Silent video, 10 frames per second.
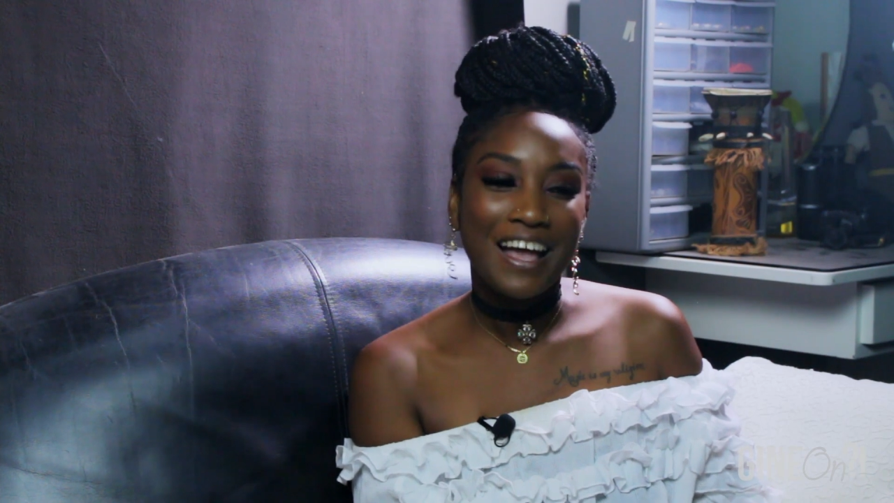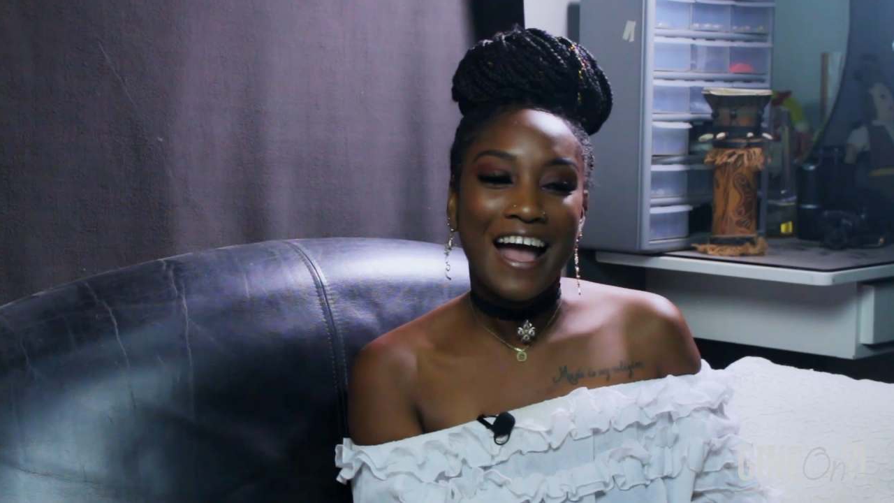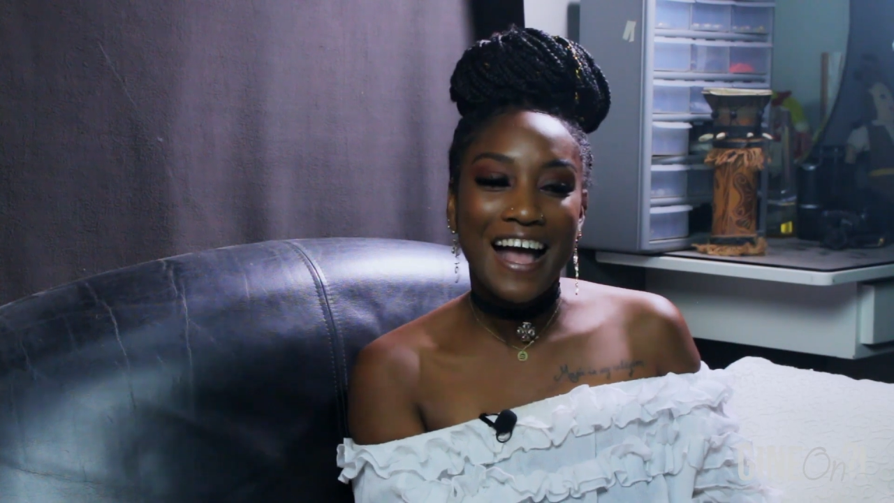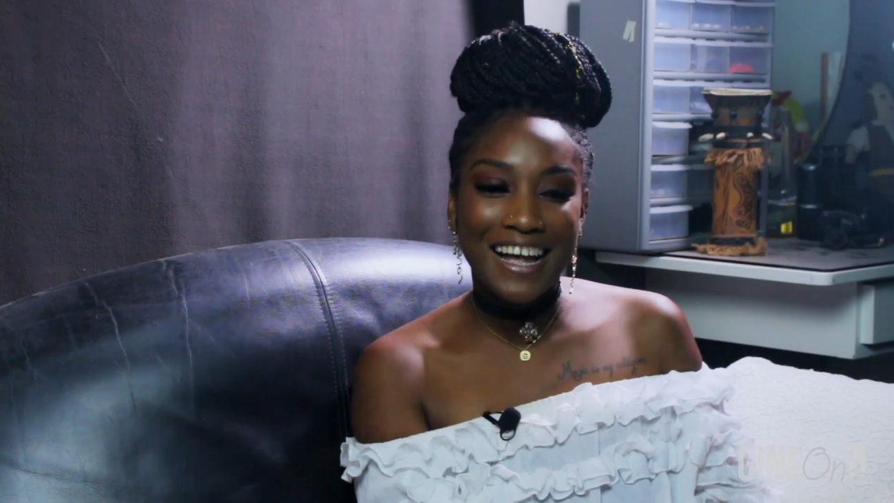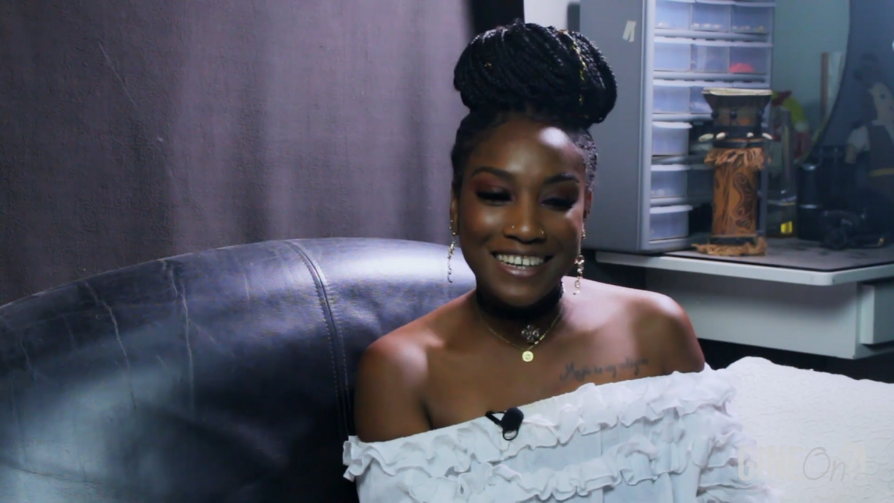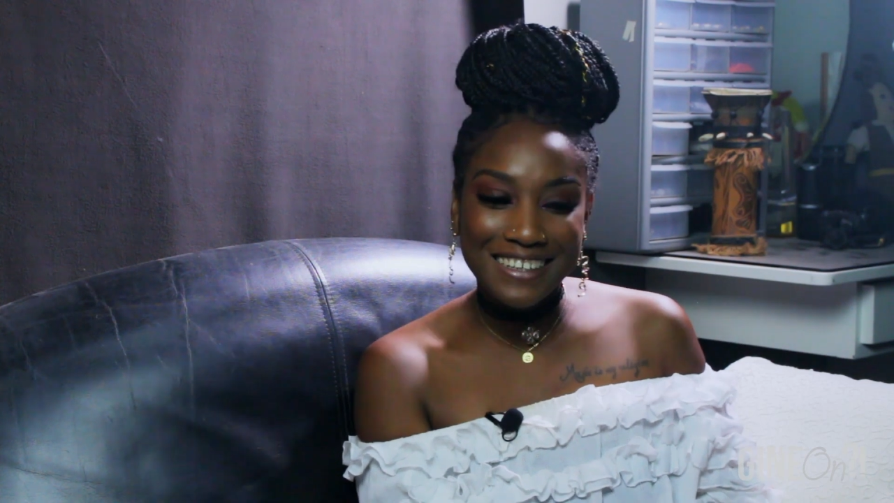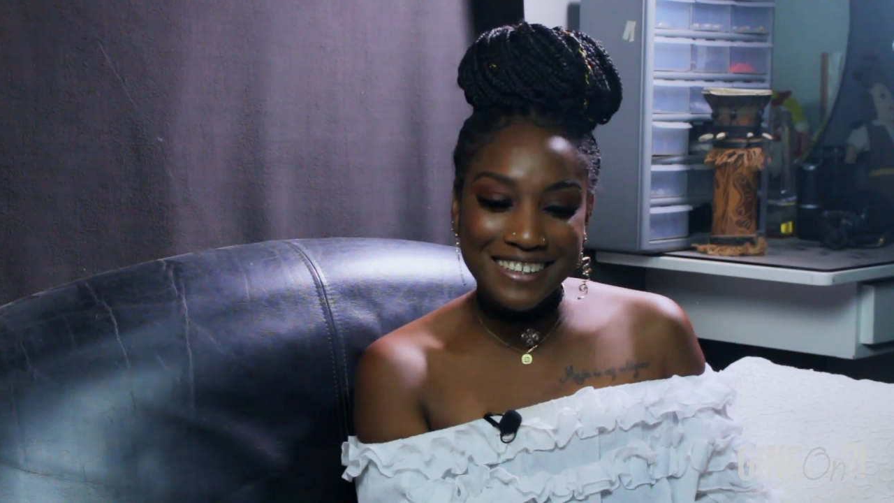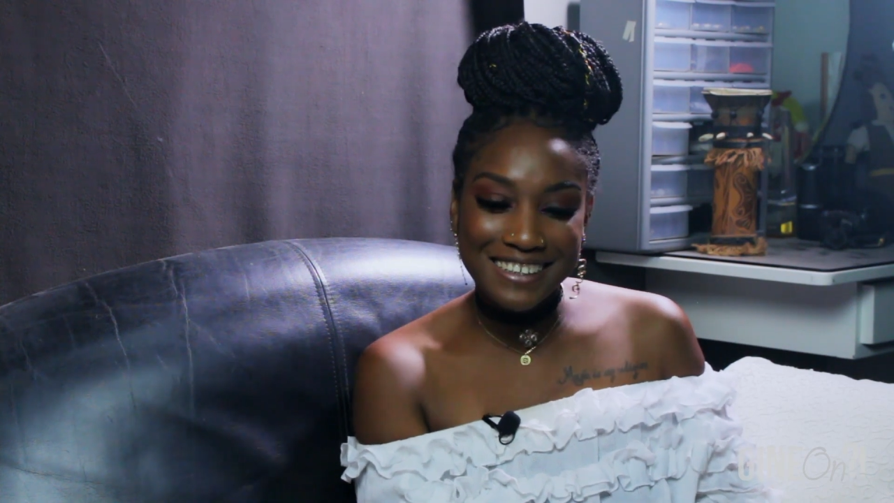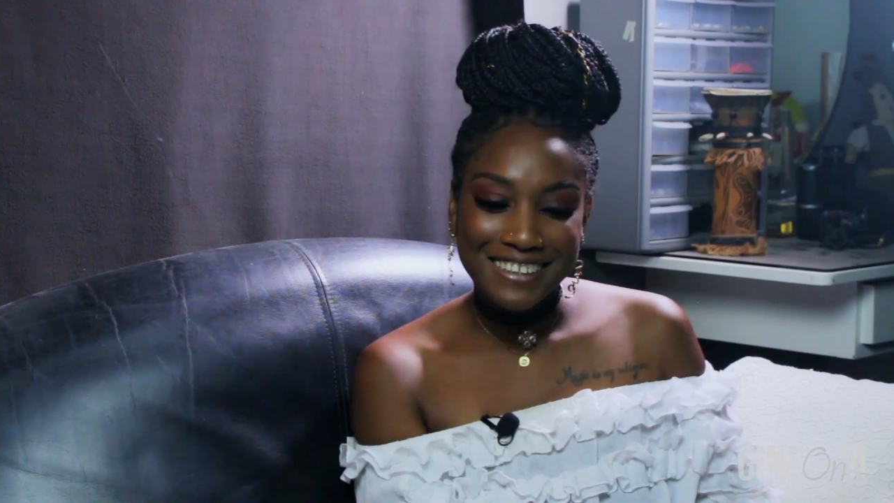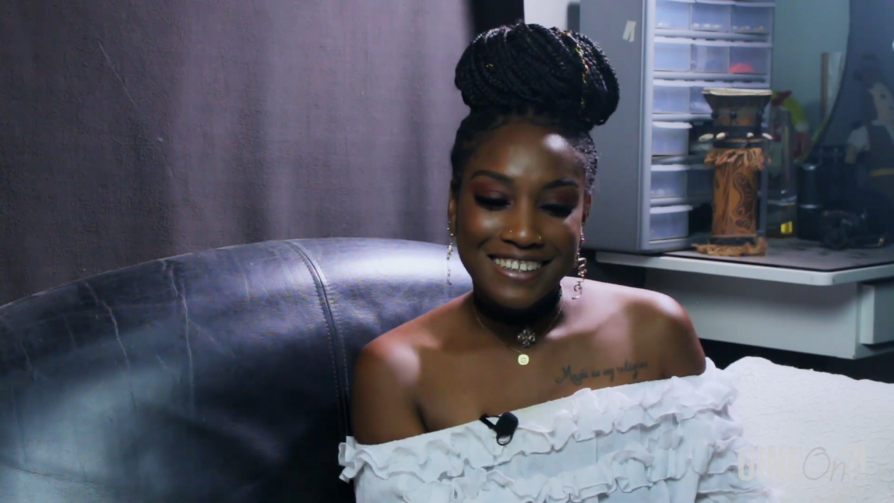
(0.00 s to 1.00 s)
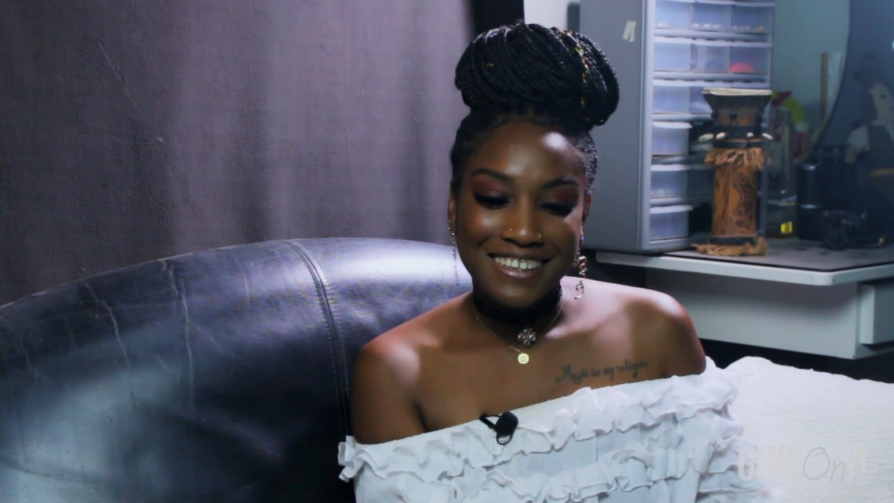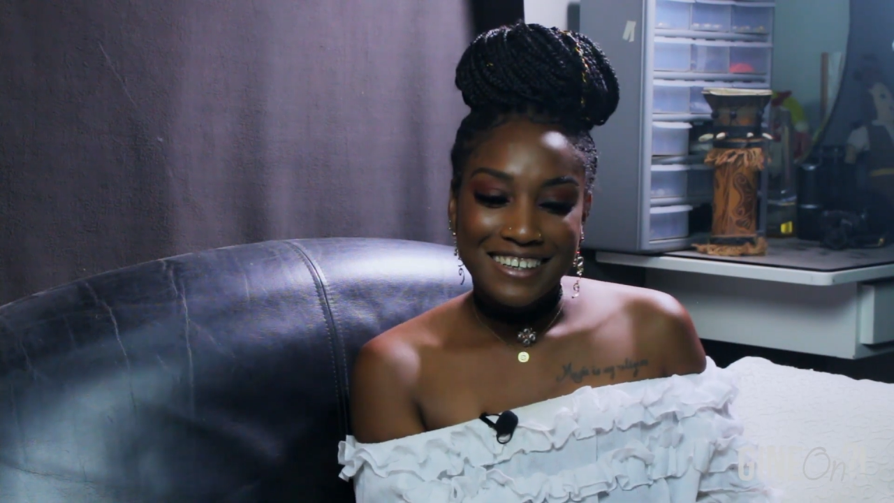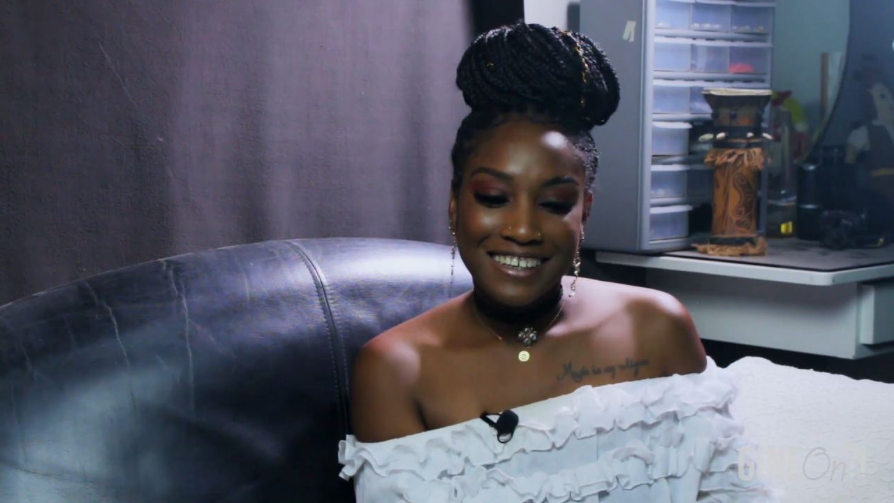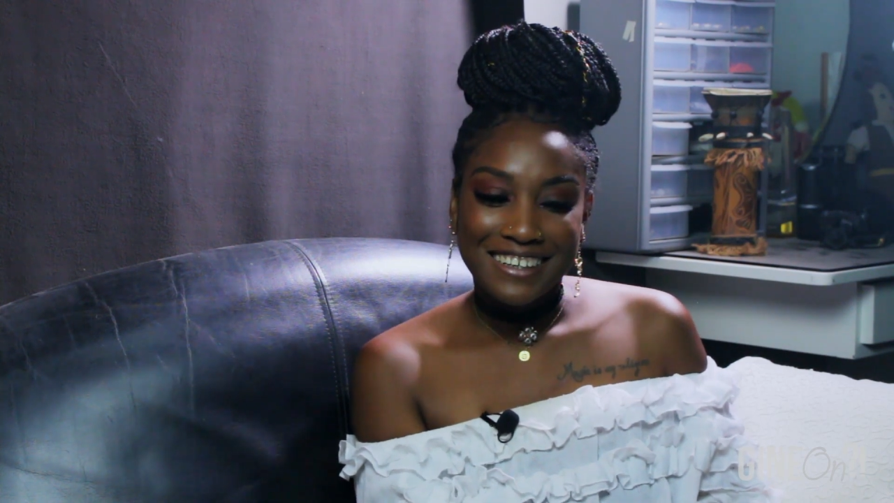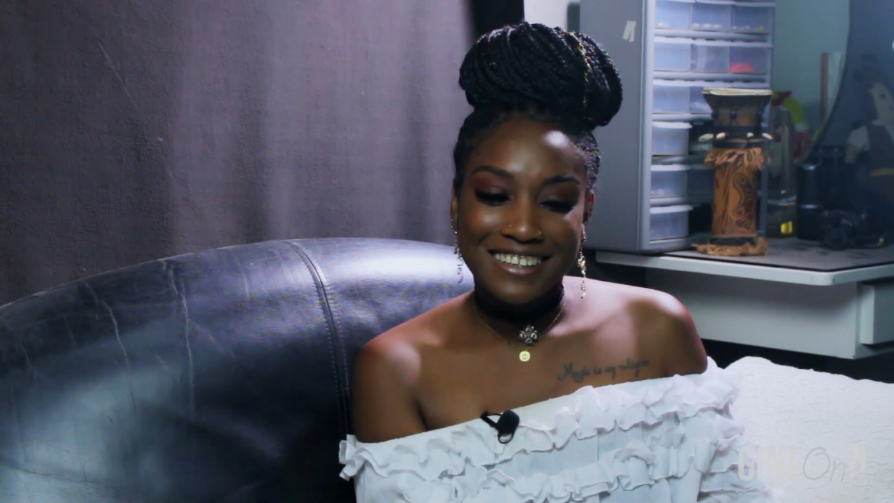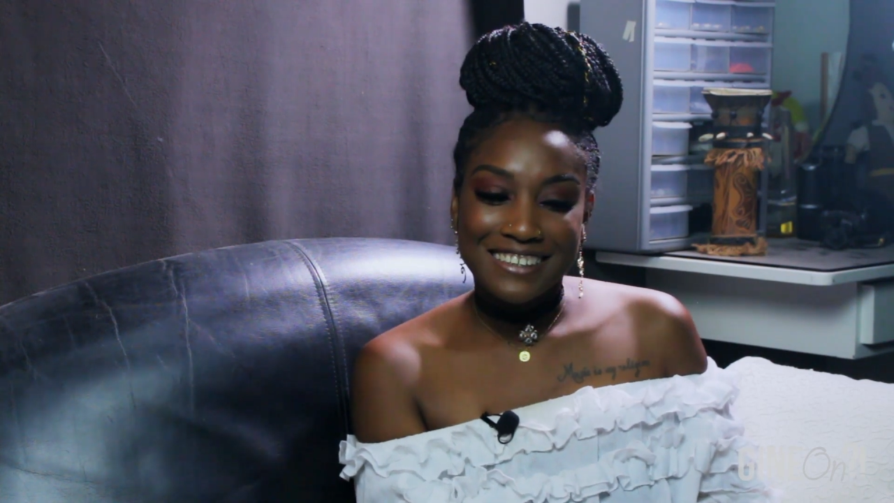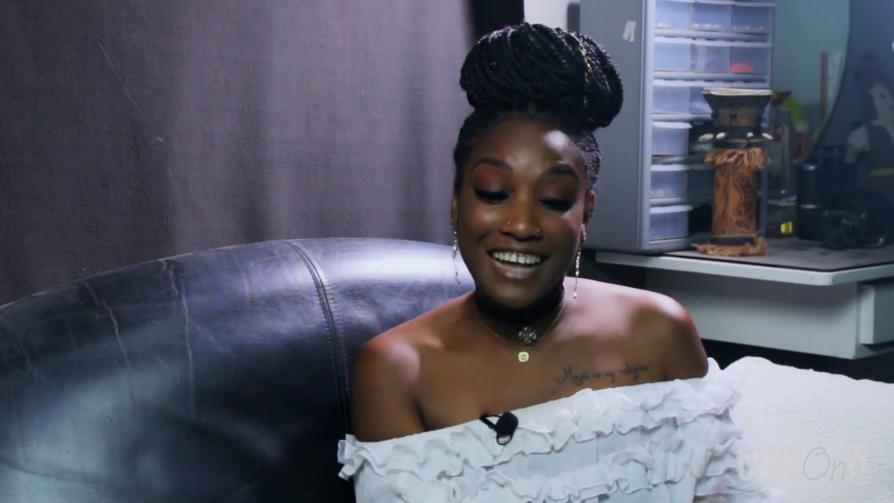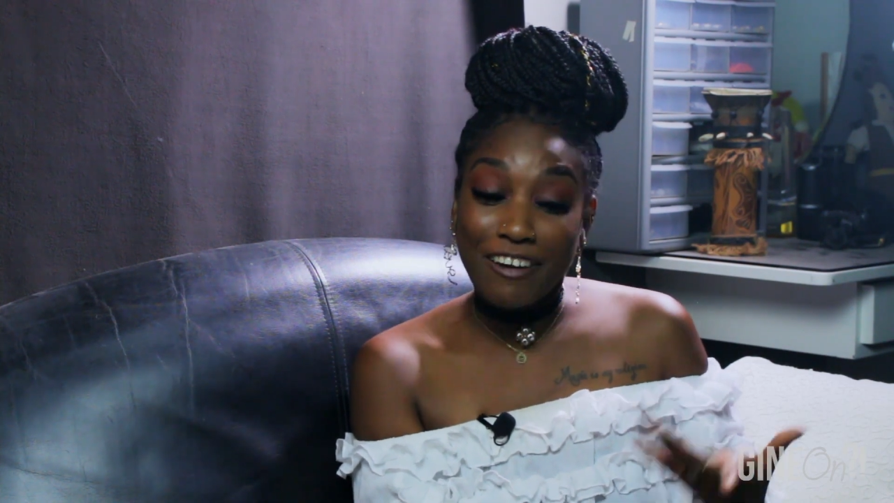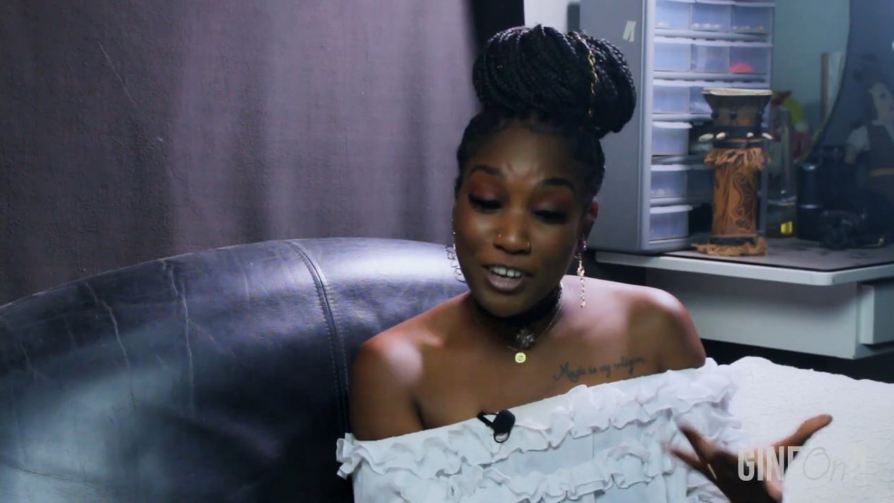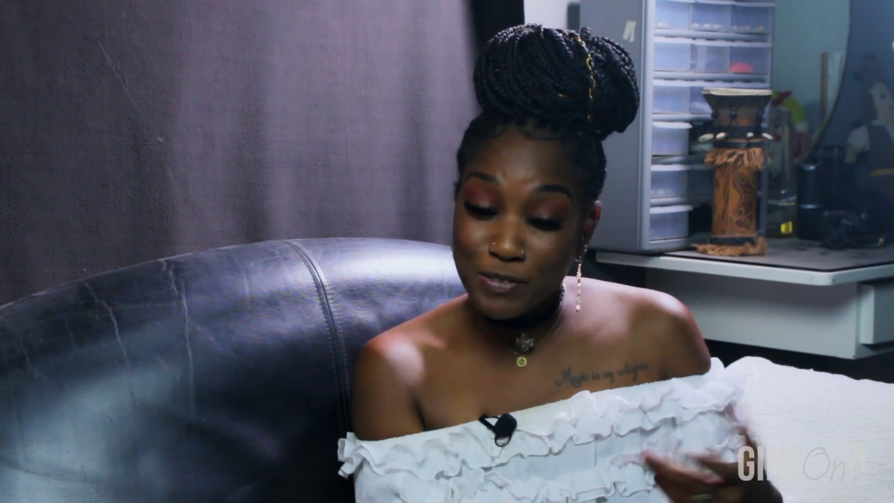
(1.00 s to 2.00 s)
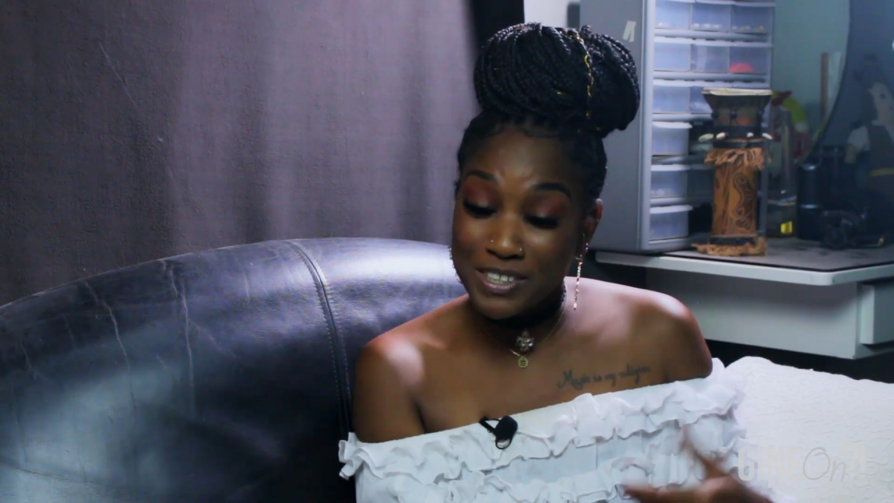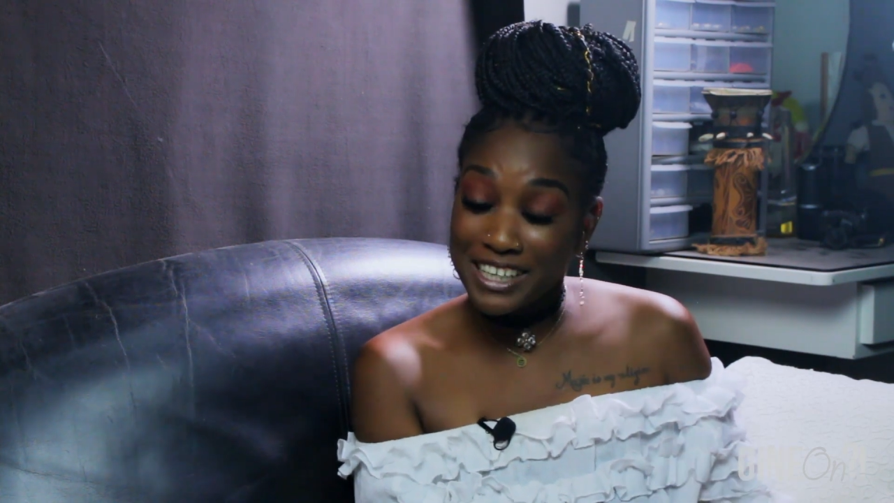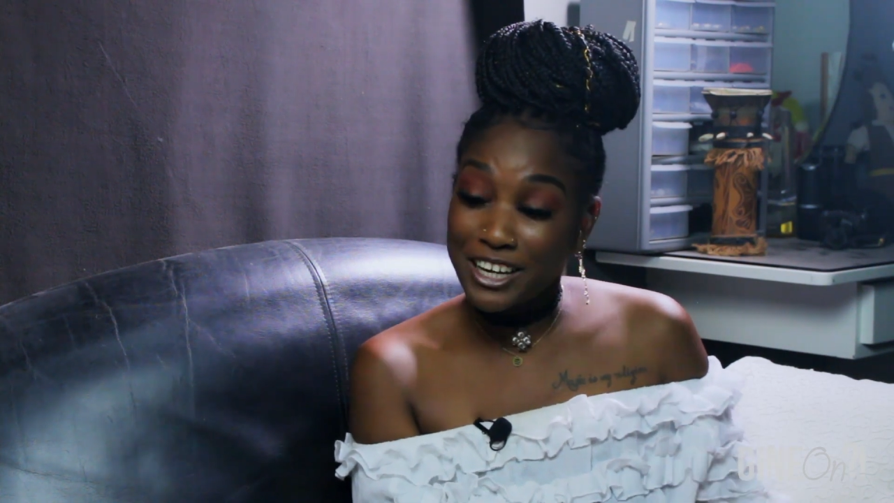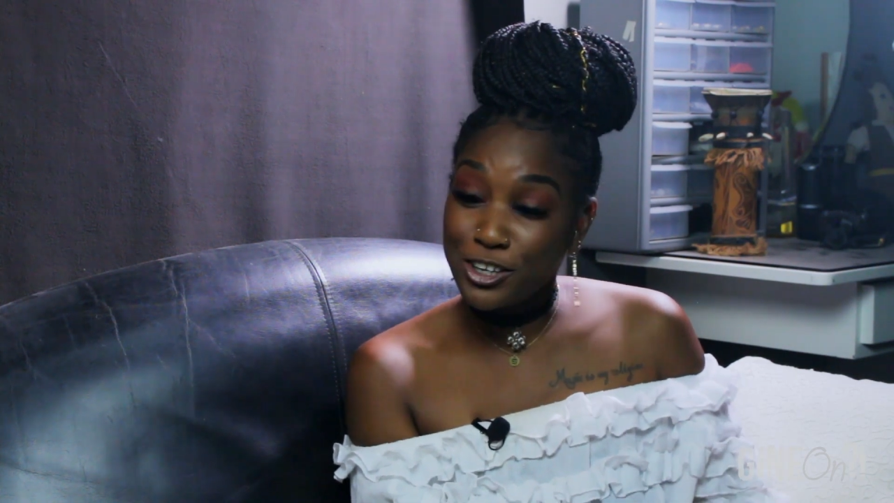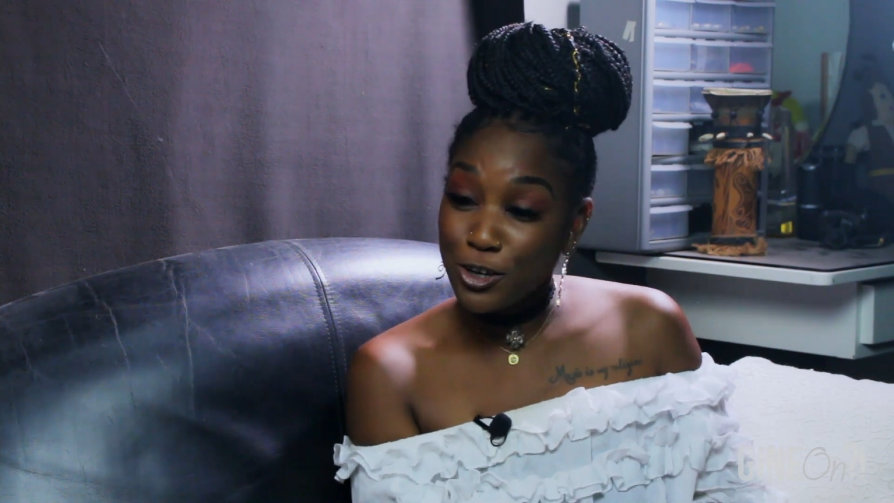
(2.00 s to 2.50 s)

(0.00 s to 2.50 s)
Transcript: and Darian was like,